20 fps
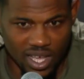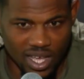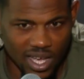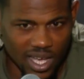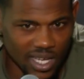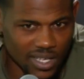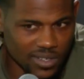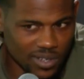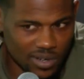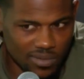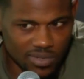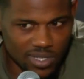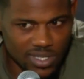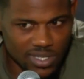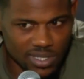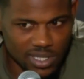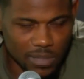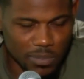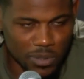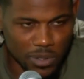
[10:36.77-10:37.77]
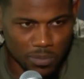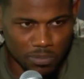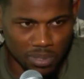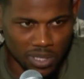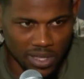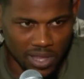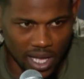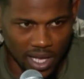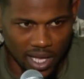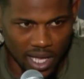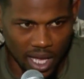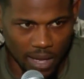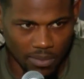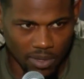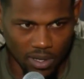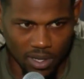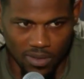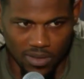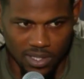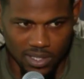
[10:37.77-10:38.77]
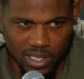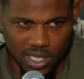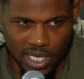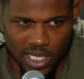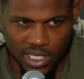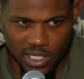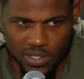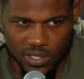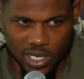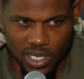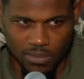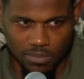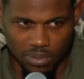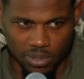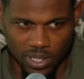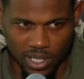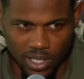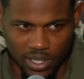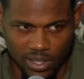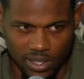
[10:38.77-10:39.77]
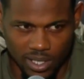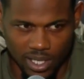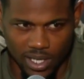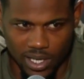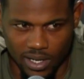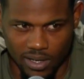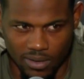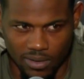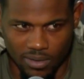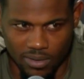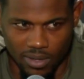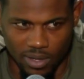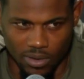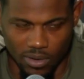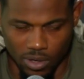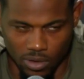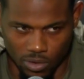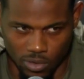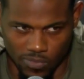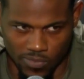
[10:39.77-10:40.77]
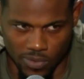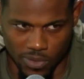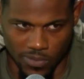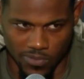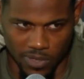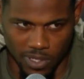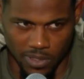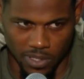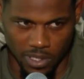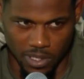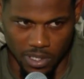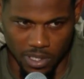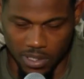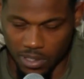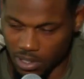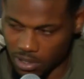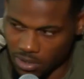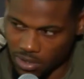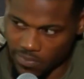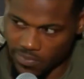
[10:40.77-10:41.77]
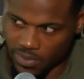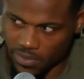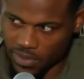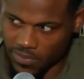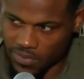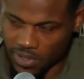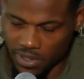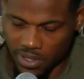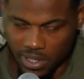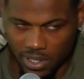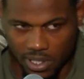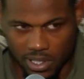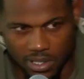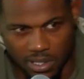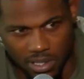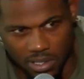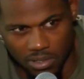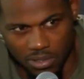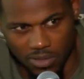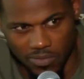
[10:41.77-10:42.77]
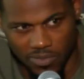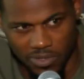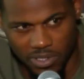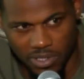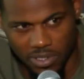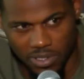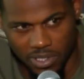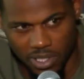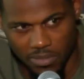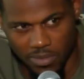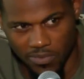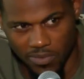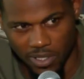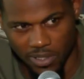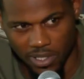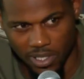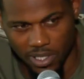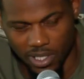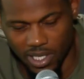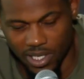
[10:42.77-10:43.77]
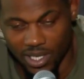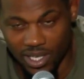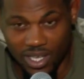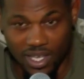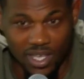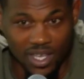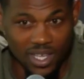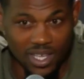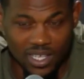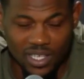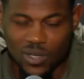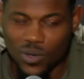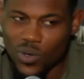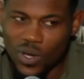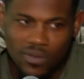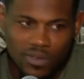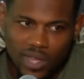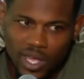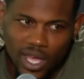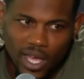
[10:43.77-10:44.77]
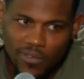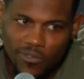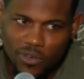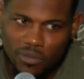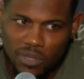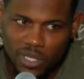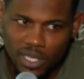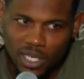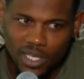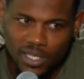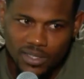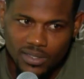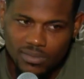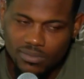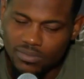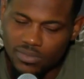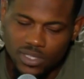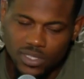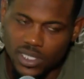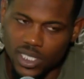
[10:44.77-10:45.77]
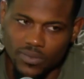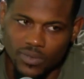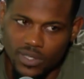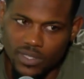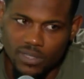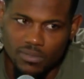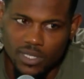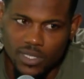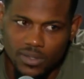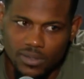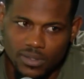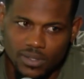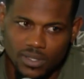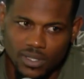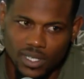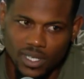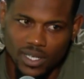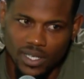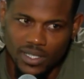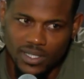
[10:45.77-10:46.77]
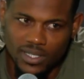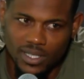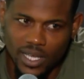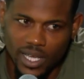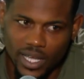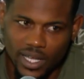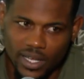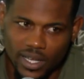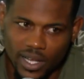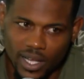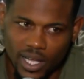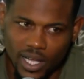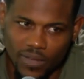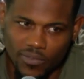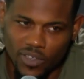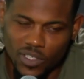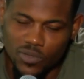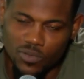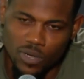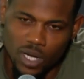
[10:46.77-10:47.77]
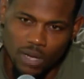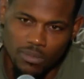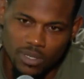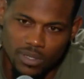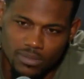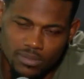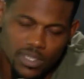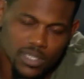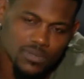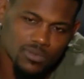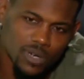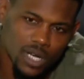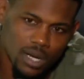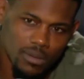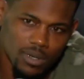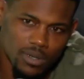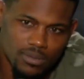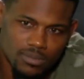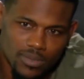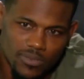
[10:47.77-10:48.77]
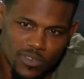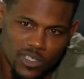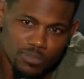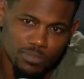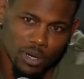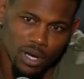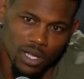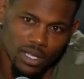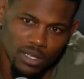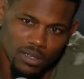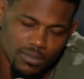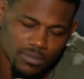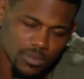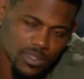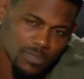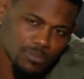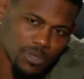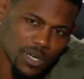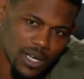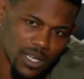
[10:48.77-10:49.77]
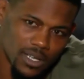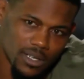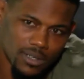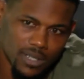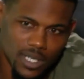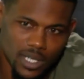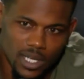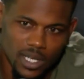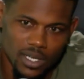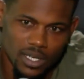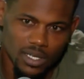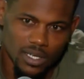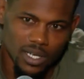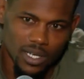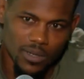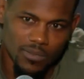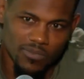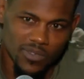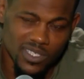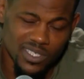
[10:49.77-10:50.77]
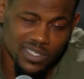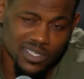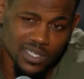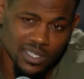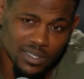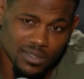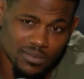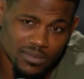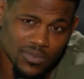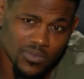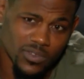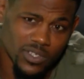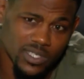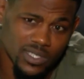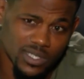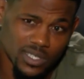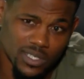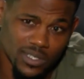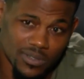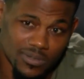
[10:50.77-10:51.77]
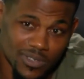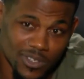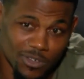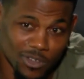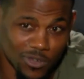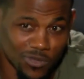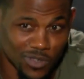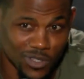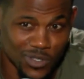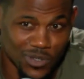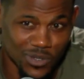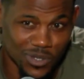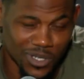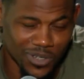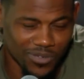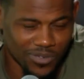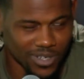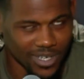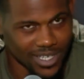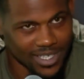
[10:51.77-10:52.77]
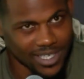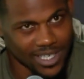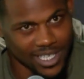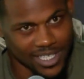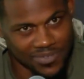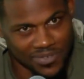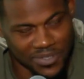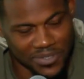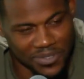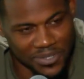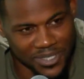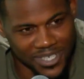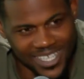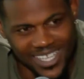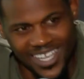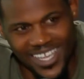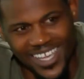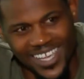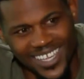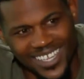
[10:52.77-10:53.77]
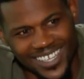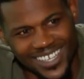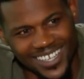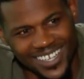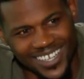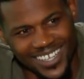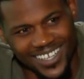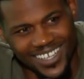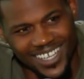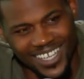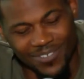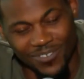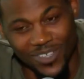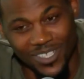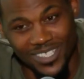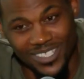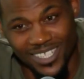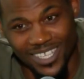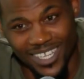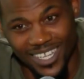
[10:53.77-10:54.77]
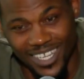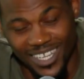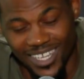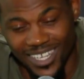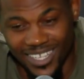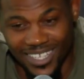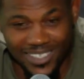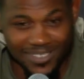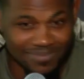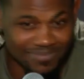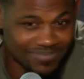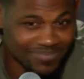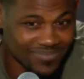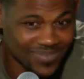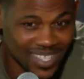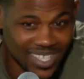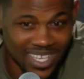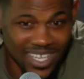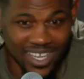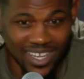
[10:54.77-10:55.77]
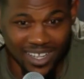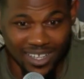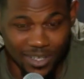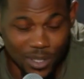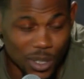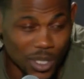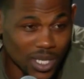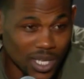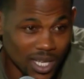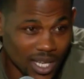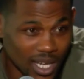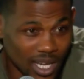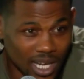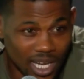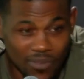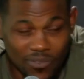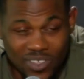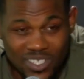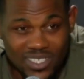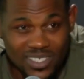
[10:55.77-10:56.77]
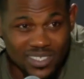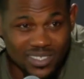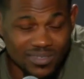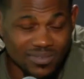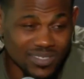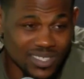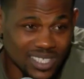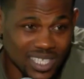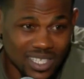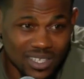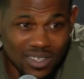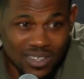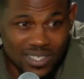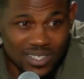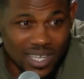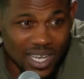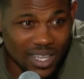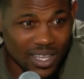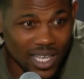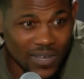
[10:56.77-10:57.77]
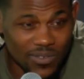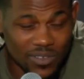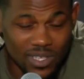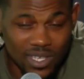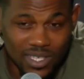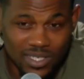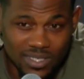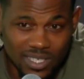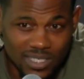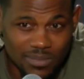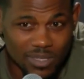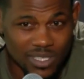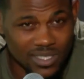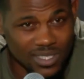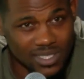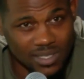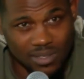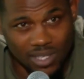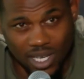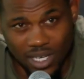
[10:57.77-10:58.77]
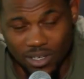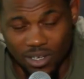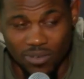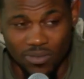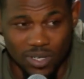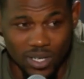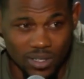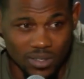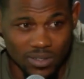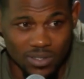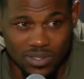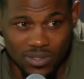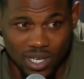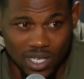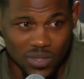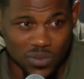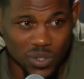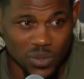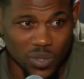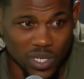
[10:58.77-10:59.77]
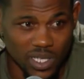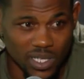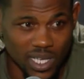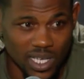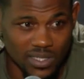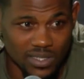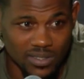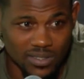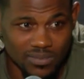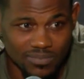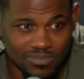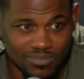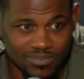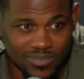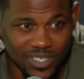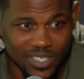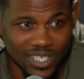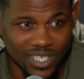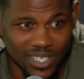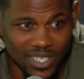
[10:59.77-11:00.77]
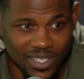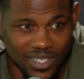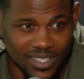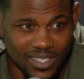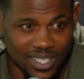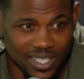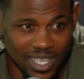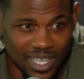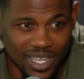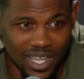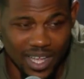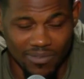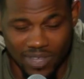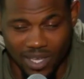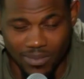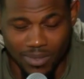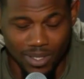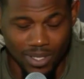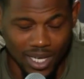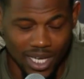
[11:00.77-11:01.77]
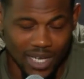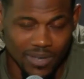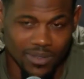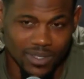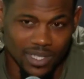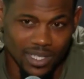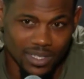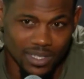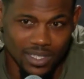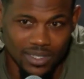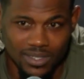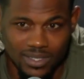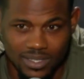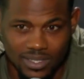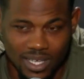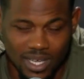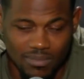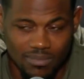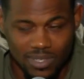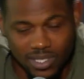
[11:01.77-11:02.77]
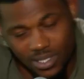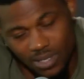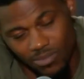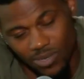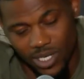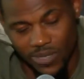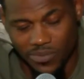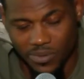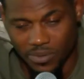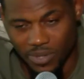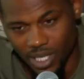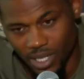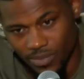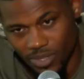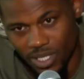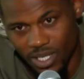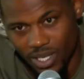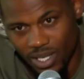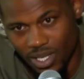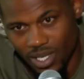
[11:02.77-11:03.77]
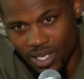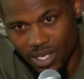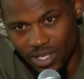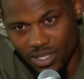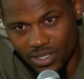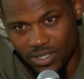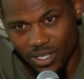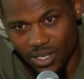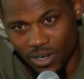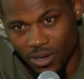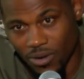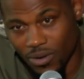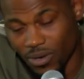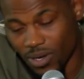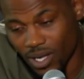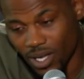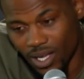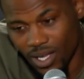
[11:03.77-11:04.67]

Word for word: I don't want to sit up here and play that game that all these guys try and play. Like, I don't know if I want to fight that guy. I don't know if I want to fight that guy. I don't know if it's a good time to fight that guy. Whoever they have for me next, just give it to me. You know, it's like, if it's Robert, it's Robert. If it's Paulo, it's Paulo. You know, if it's Till, if it's Till. If it's Vettori, fuck yeah, it's Vettori. You know, if it's, hell, if it's sitting on the sideline for the next 6 months, that's something I don't want to do, so I'll switch weight classes. You know, and it's like, kept the diet really clean this time because I'm ready for whatever. So,